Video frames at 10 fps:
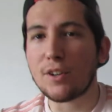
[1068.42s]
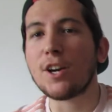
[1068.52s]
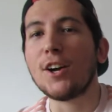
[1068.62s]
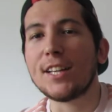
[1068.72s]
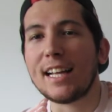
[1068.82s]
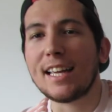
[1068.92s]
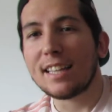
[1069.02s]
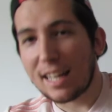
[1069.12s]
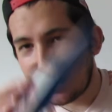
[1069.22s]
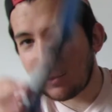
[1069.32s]
Connelly.
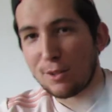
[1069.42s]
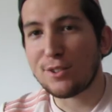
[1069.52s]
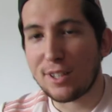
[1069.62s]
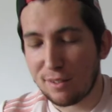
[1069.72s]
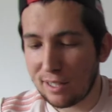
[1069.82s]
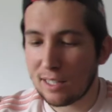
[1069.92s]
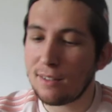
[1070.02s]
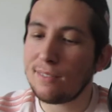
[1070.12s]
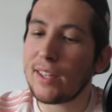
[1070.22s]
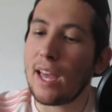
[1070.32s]
That's what I was trying to think
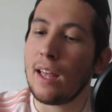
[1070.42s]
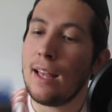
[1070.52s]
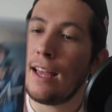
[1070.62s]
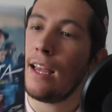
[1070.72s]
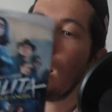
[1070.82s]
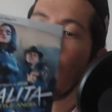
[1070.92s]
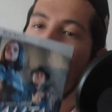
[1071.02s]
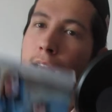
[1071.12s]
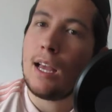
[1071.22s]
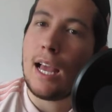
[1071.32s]
of, yeah.
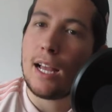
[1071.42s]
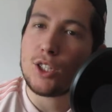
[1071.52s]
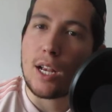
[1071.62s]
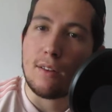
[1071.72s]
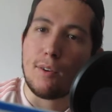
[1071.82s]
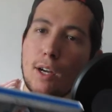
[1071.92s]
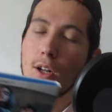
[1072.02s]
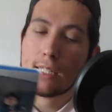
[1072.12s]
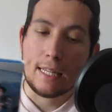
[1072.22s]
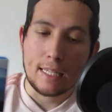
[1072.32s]
And Jennifer
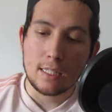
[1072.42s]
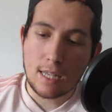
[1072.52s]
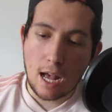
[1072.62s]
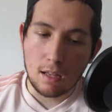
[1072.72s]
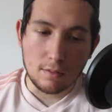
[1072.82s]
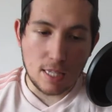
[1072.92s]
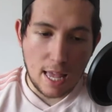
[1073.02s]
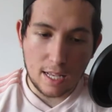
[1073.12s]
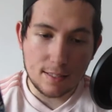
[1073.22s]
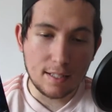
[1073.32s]
Connelly. So
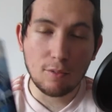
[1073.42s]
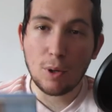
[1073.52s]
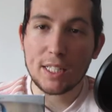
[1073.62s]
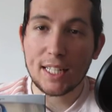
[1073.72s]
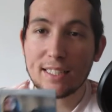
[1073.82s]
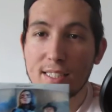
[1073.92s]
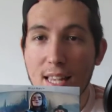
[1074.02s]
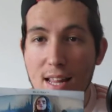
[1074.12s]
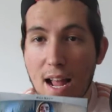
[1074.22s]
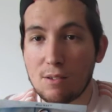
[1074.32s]
yeah, that's another one I need to
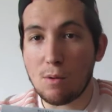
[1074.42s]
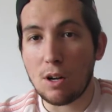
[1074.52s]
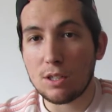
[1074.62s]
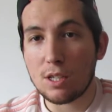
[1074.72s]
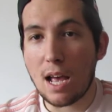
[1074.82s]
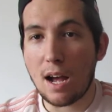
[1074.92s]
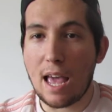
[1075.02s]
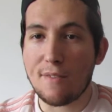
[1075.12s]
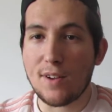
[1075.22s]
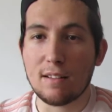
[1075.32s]
sit down and watch that I
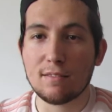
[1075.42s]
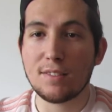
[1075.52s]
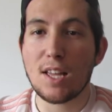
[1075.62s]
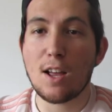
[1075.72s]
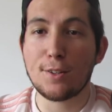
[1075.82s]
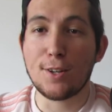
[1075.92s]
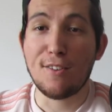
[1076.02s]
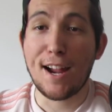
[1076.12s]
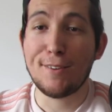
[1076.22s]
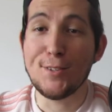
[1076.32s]
haven't got
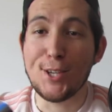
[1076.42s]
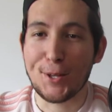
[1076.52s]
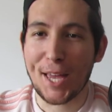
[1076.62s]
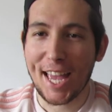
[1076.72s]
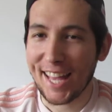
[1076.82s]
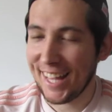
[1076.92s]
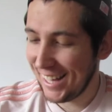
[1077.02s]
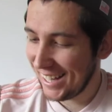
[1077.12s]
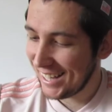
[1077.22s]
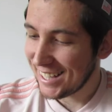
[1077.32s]
around to yet.
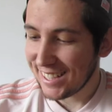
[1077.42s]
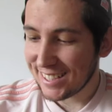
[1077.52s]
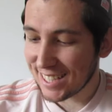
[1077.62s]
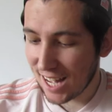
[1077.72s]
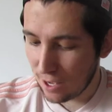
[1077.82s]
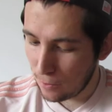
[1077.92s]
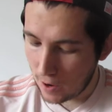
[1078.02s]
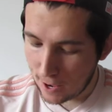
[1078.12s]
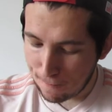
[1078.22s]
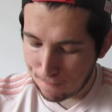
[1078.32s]
So
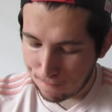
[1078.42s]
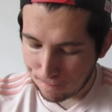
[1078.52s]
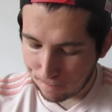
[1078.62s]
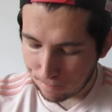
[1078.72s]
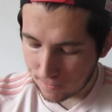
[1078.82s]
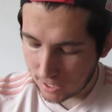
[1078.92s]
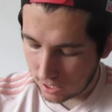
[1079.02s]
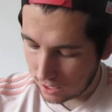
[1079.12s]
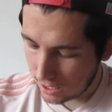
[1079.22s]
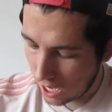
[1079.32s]
um,
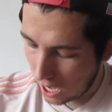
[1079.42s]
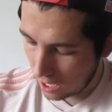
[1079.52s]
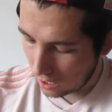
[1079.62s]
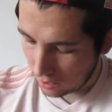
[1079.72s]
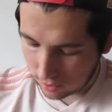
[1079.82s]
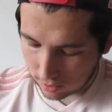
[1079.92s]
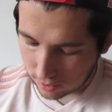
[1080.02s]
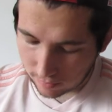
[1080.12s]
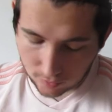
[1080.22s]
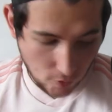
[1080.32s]
yeah,
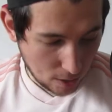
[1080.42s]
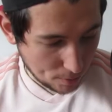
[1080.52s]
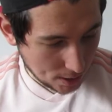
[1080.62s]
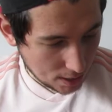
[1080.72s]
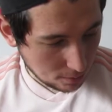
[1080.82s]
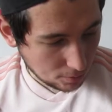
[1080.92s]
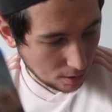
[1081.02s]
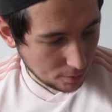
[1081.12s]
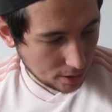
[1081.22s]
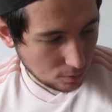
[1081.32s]
another great pickup.
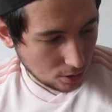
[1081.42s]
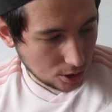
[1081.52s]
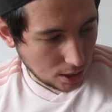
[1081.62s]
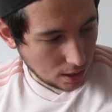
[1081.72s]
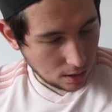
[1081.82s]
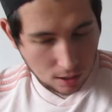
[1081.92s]
Can't wait to watch it.